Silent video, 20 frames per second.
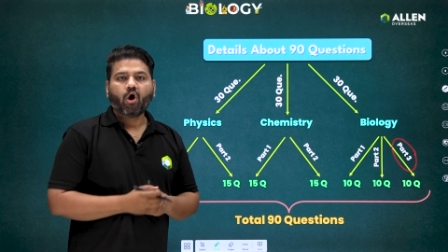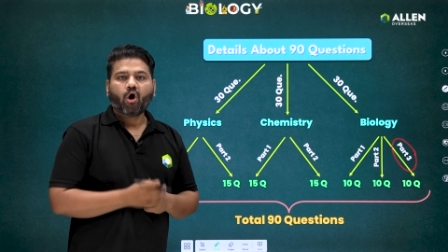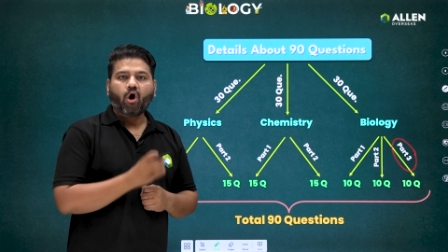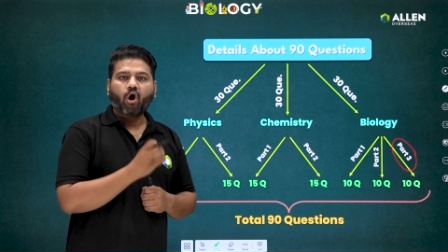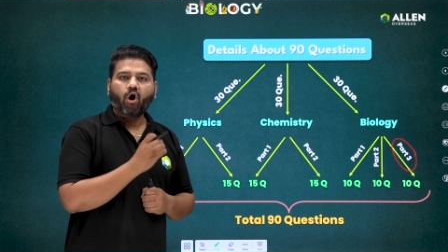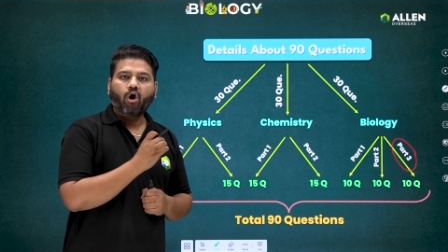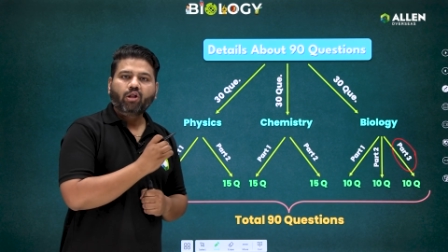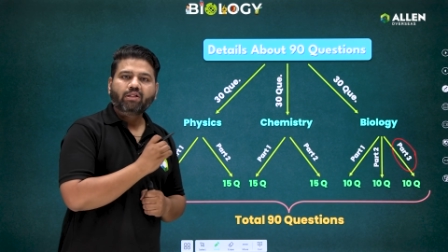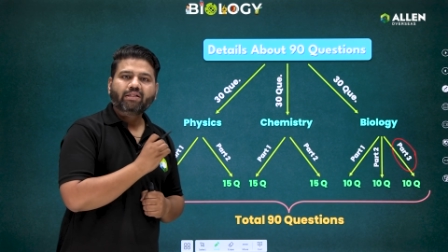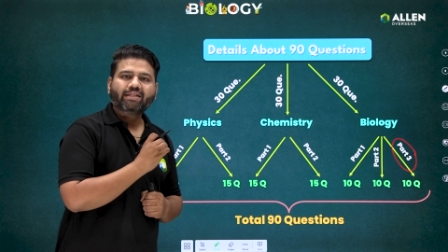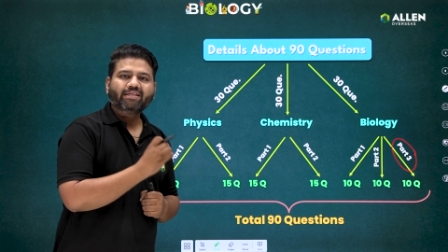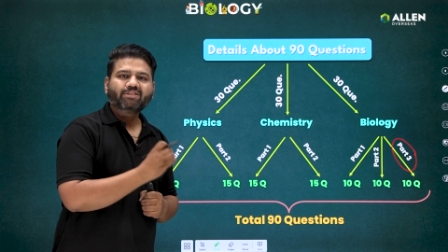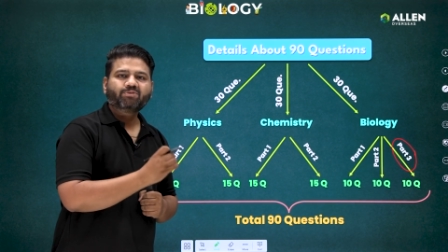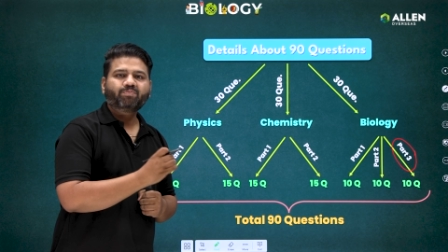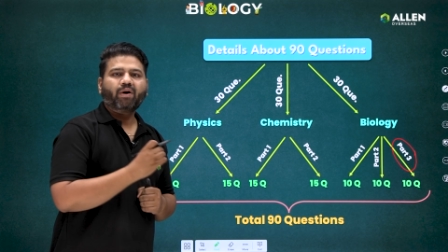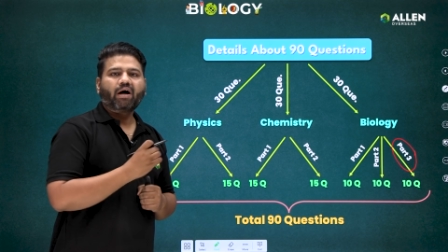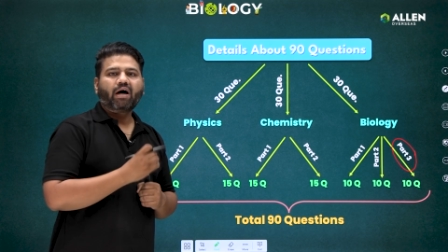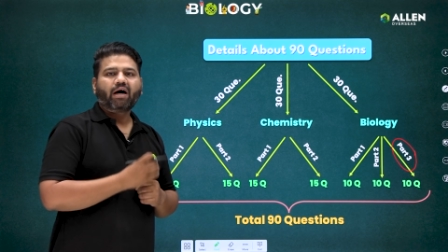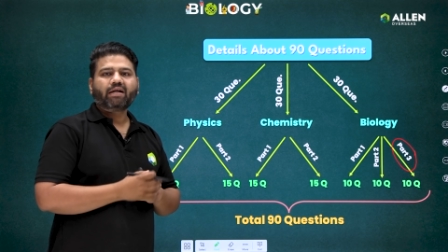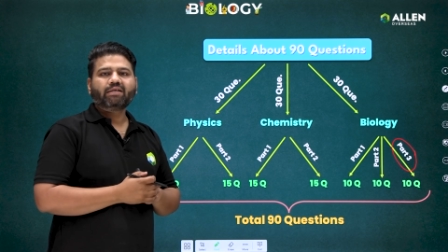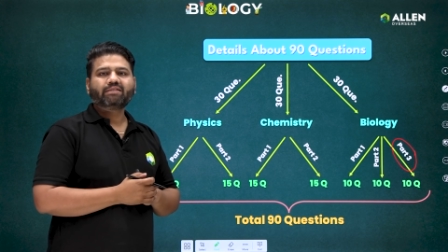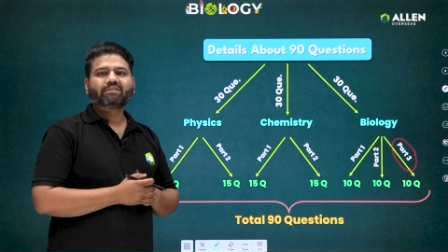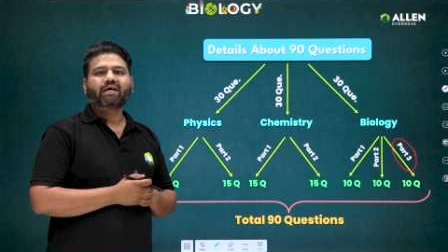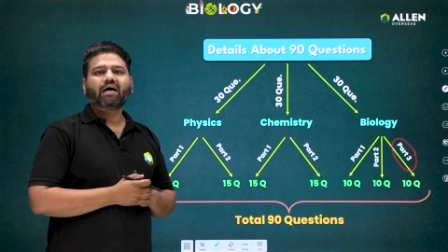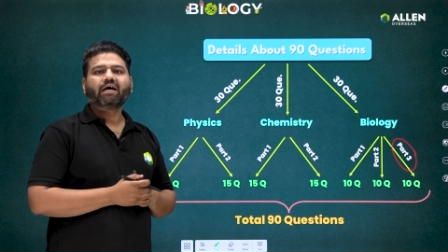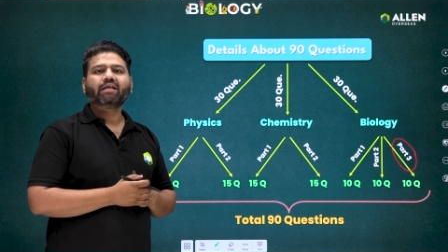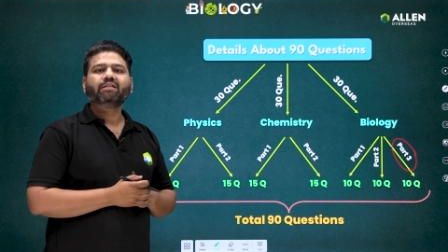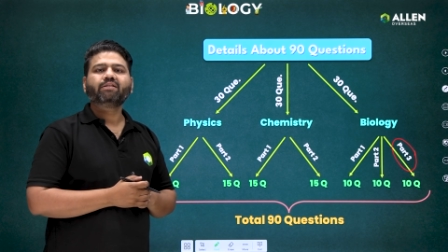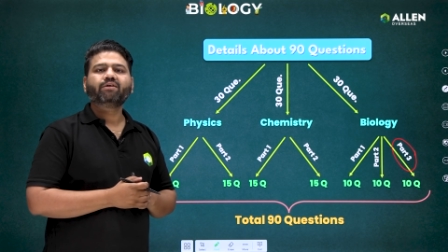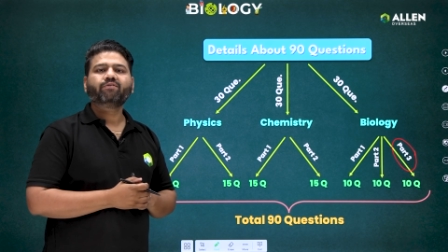all these parts
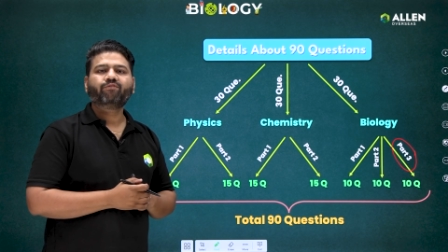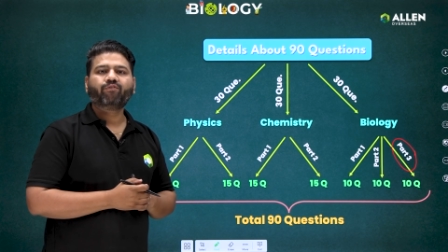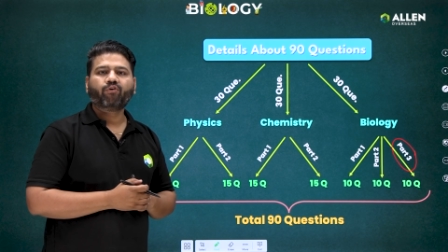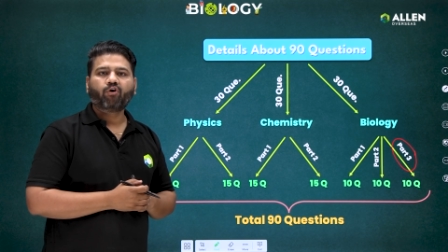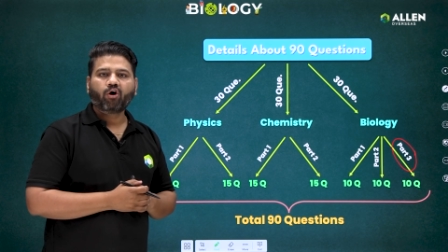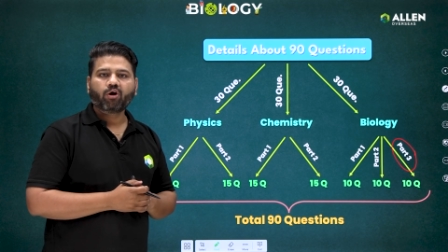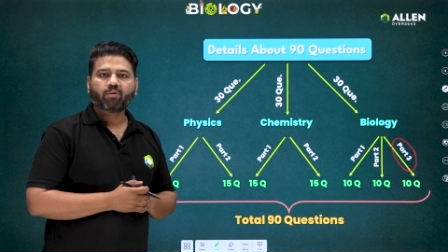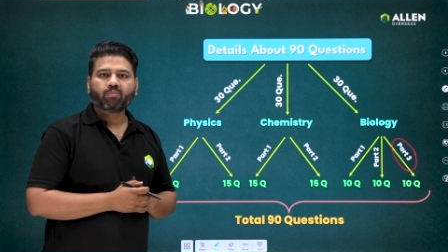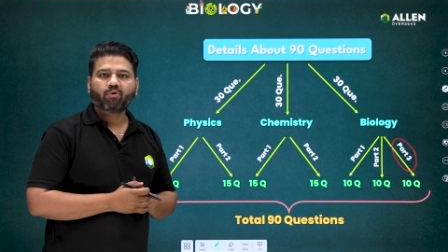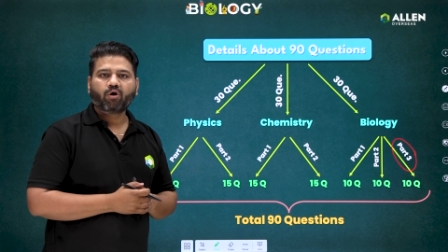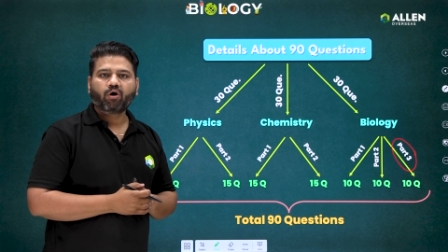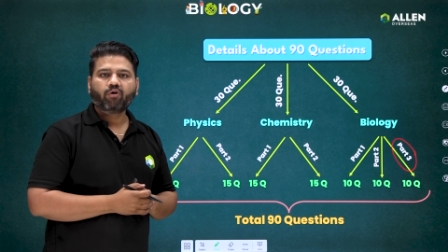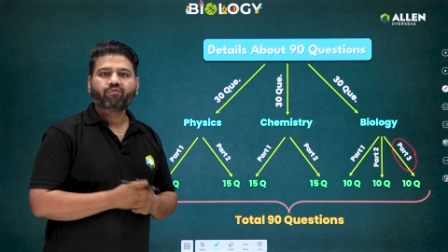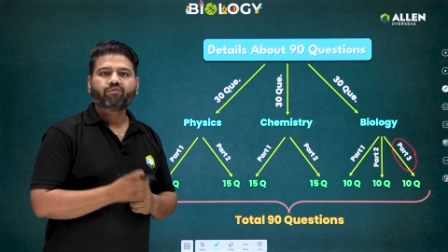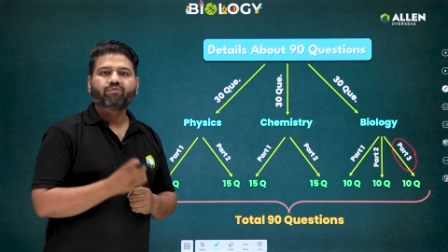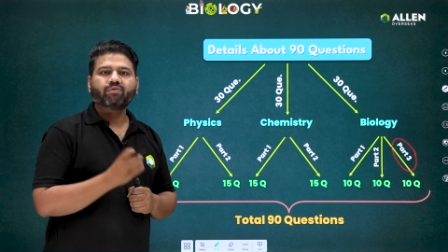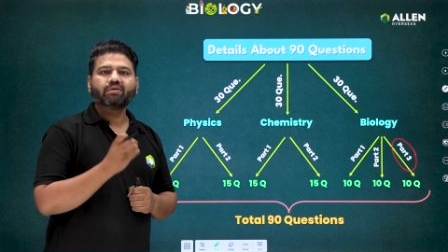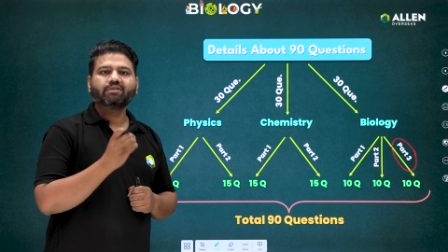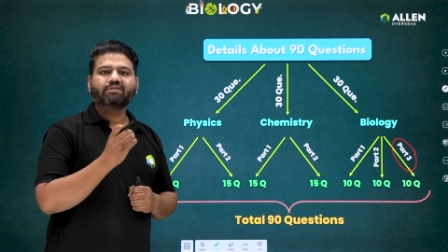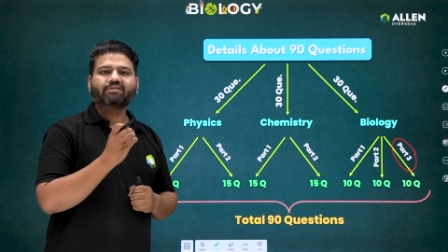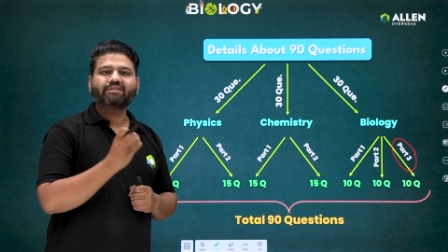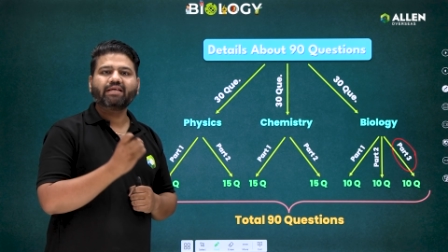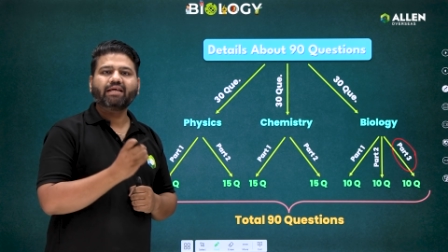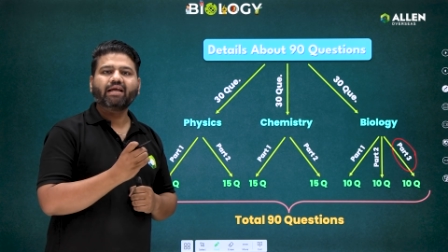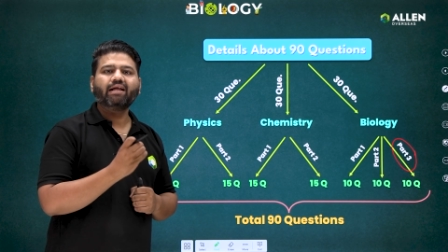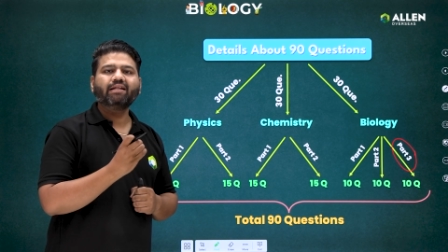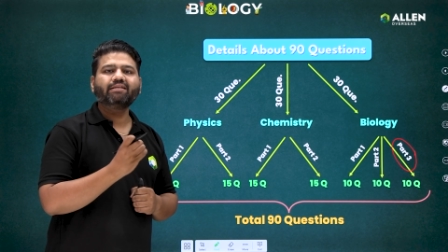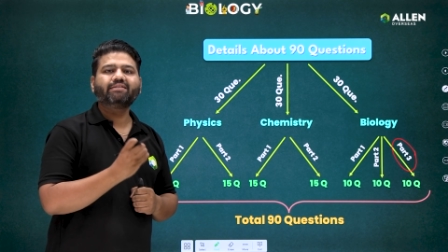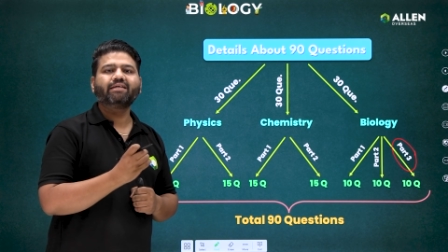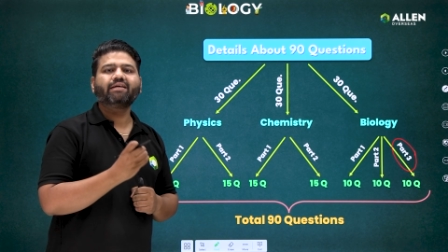are in the form of
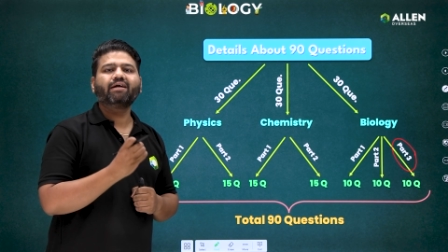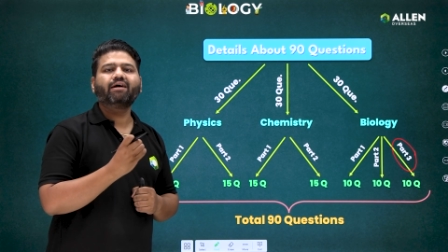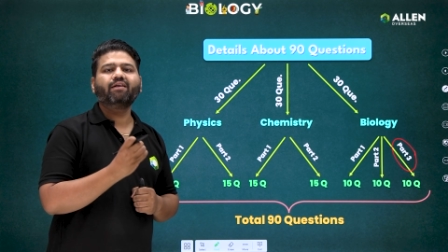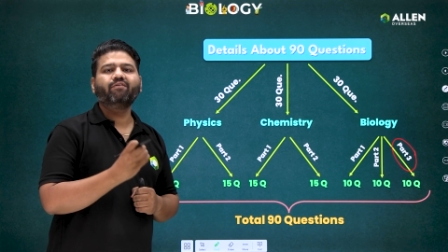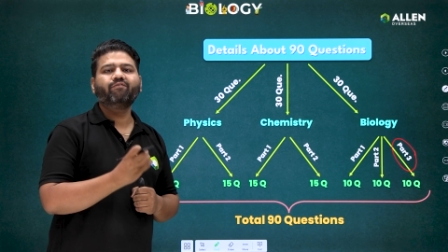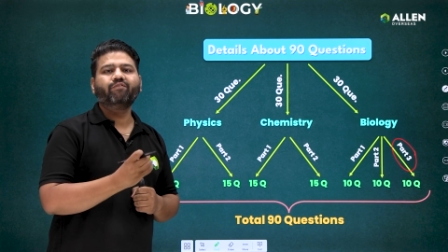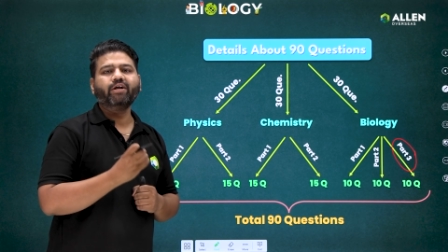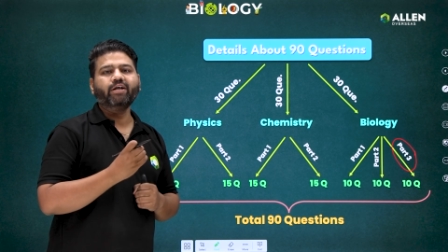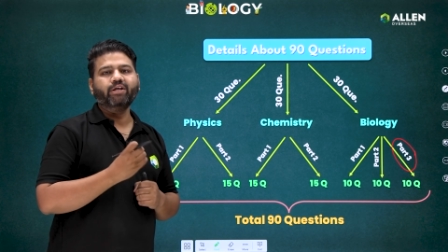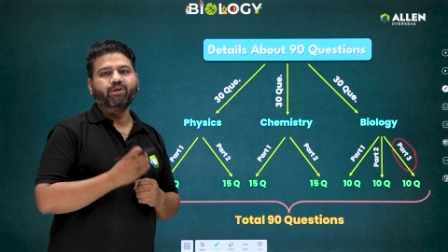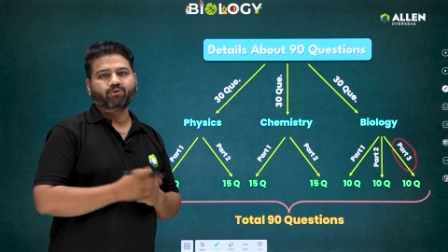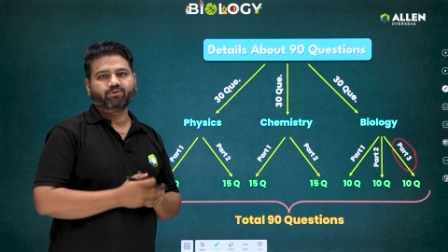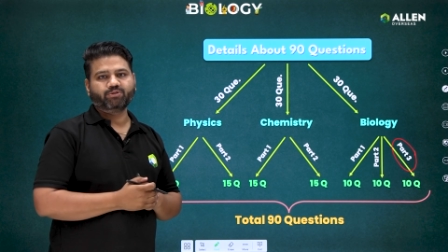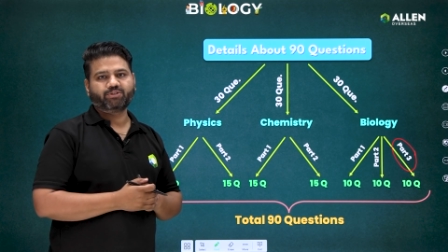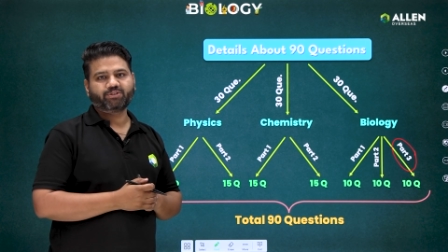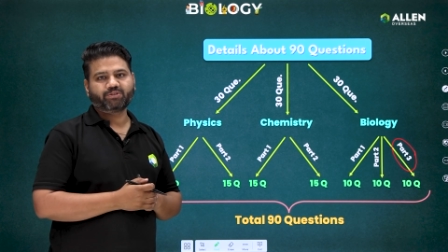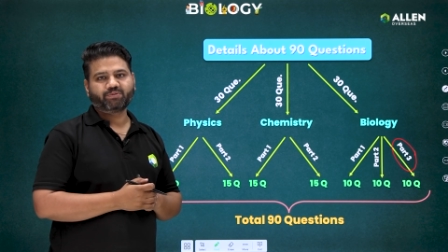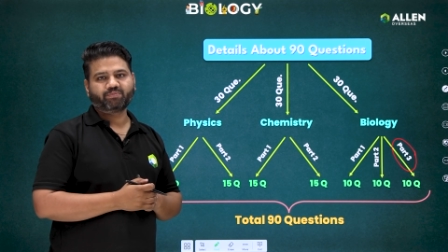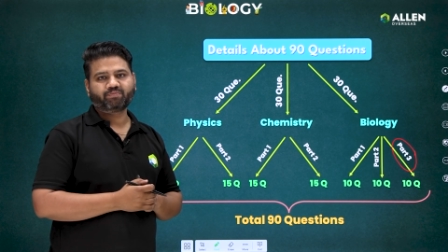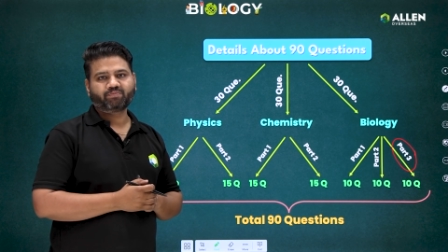single single videos